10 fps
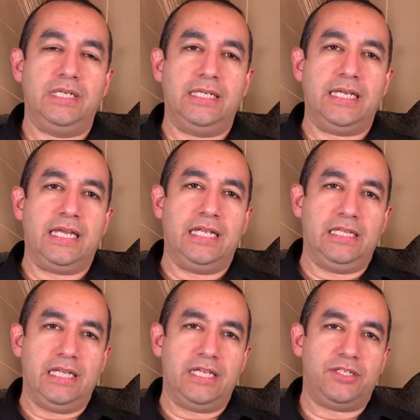a
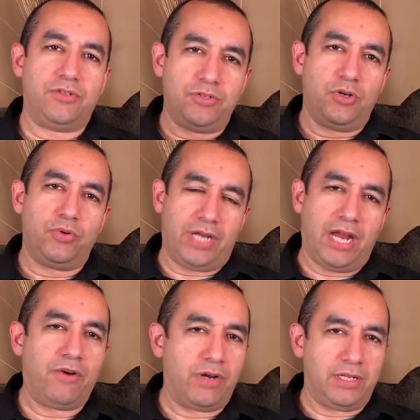lesser known
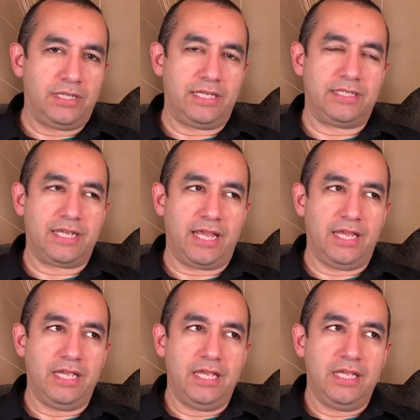era, let's say.
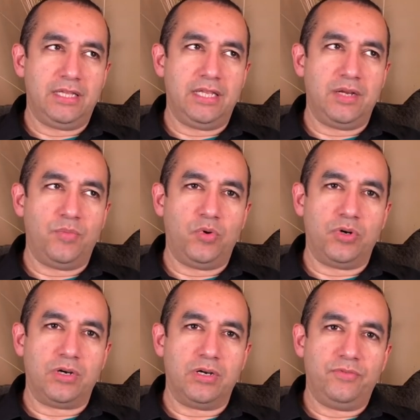They're
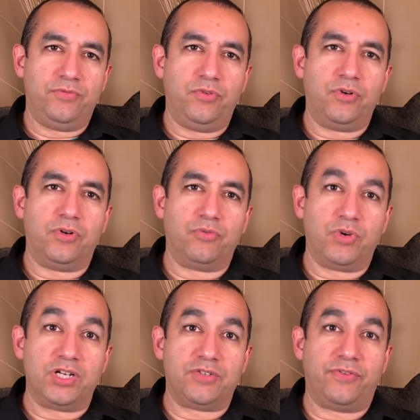more for
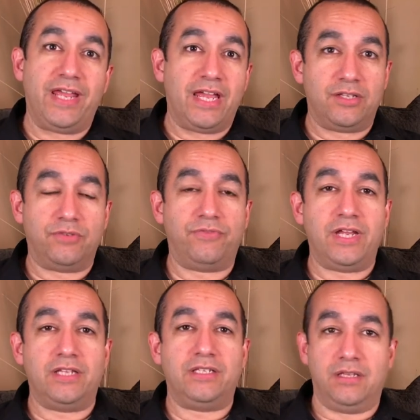Rush fans or
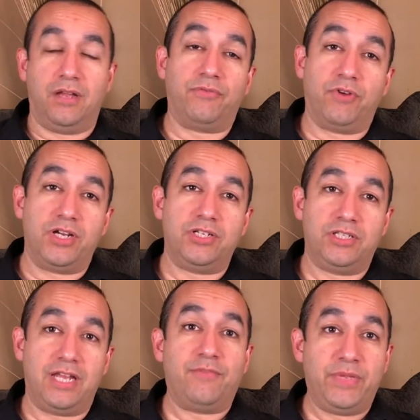fans of Rush
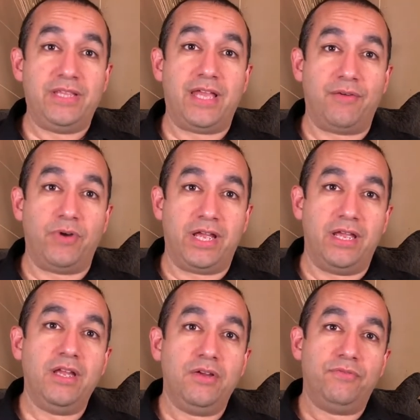that have been that way
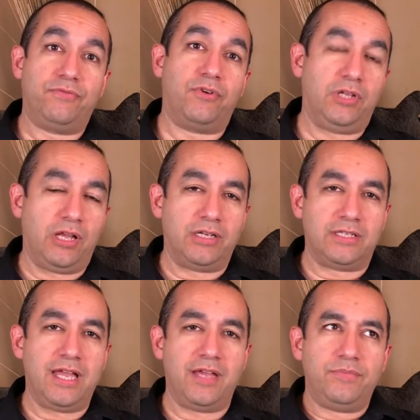for a long
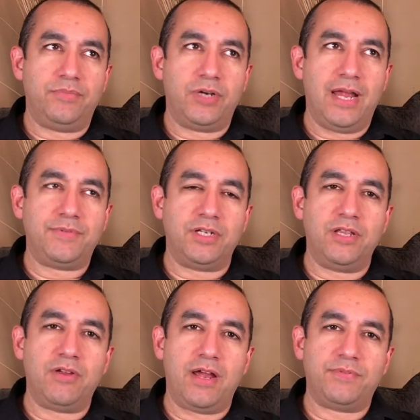time. Perhaps
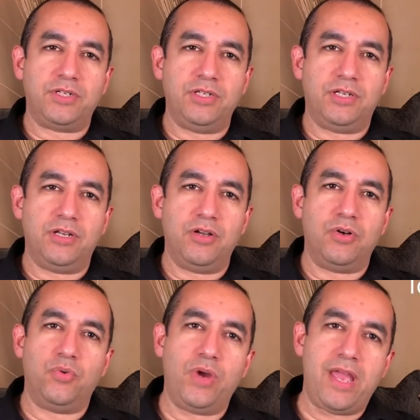another option, you could go
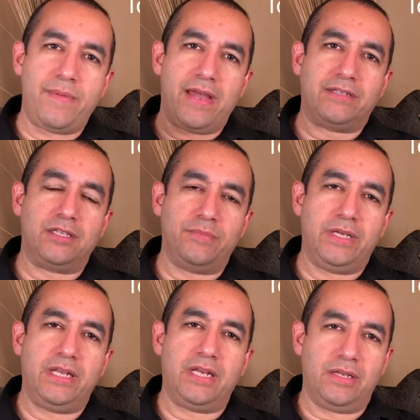way back to the
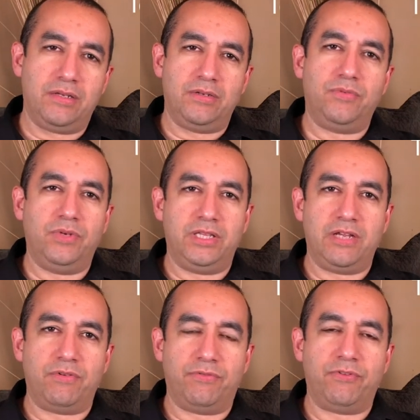beginning when they
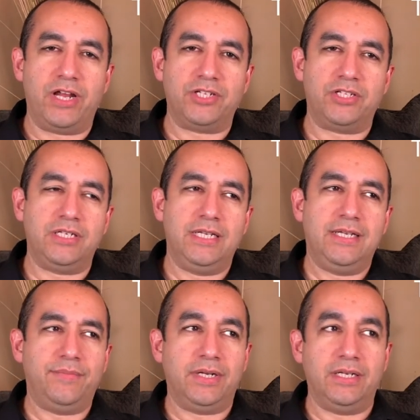were fresh,
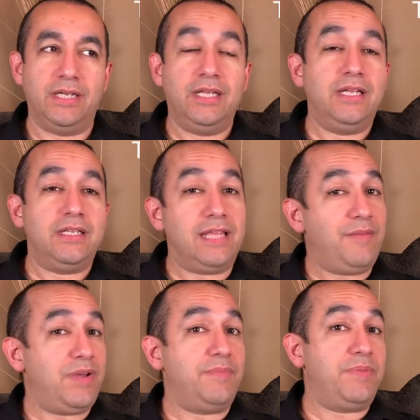but that
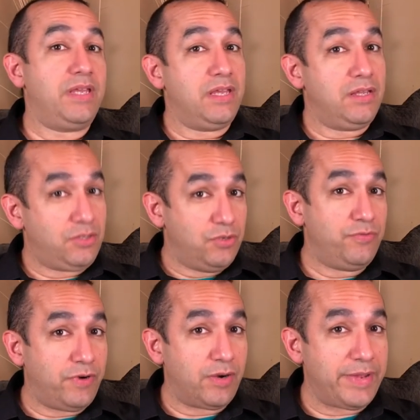might be too
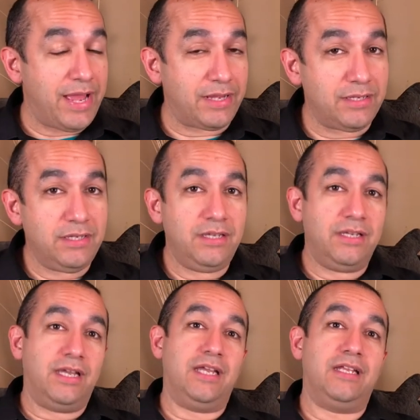far back
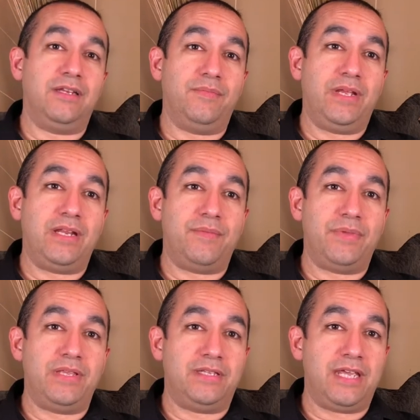and it may not be
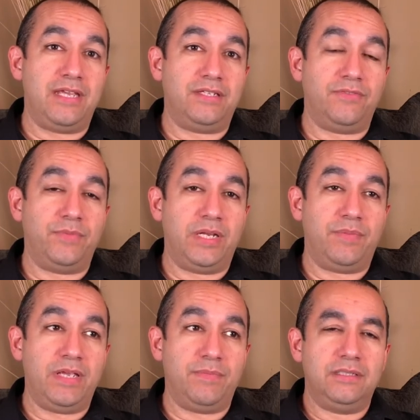the taste of many
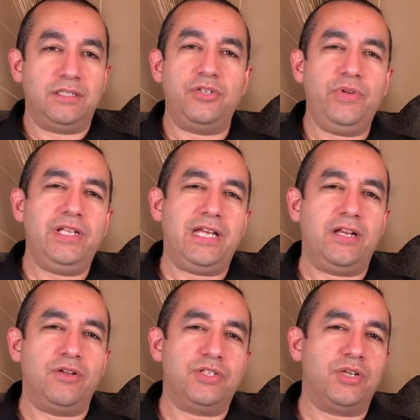people. So you really got to
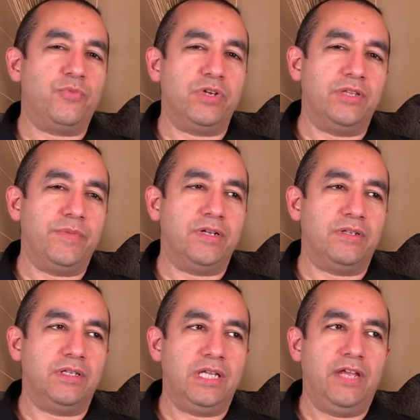go somewhere in the
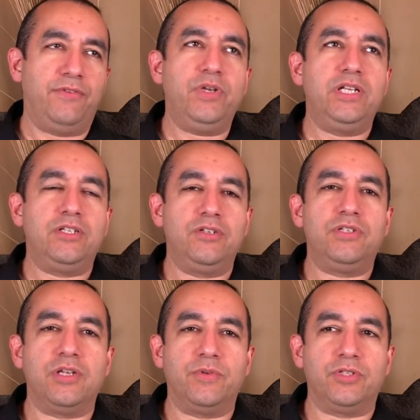middle. If you want to introduce
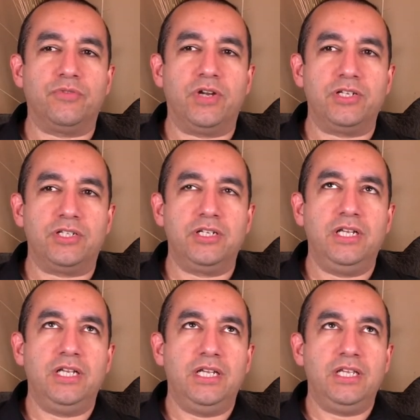someone to Rush,
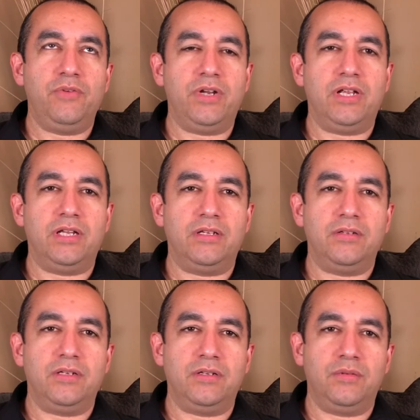you want to
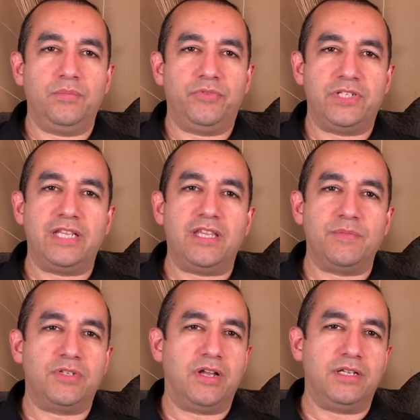present them
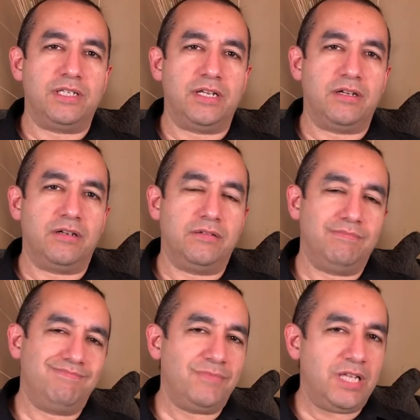songs that are
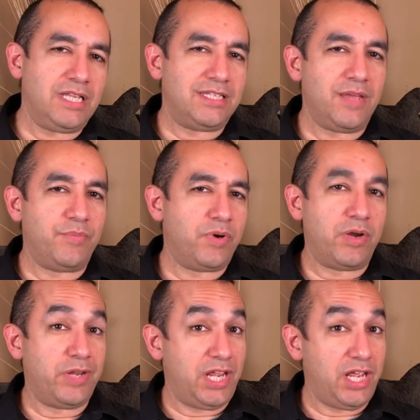
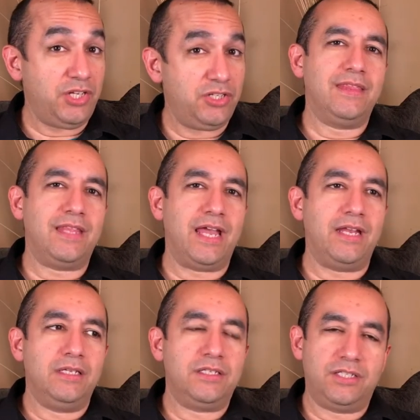contemporary-ish that
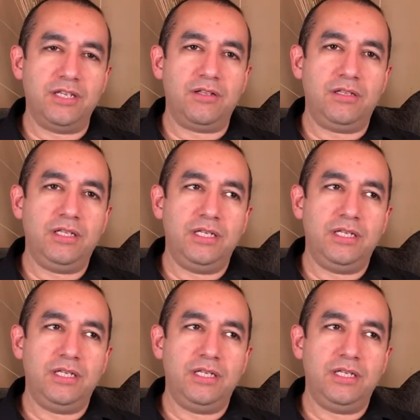still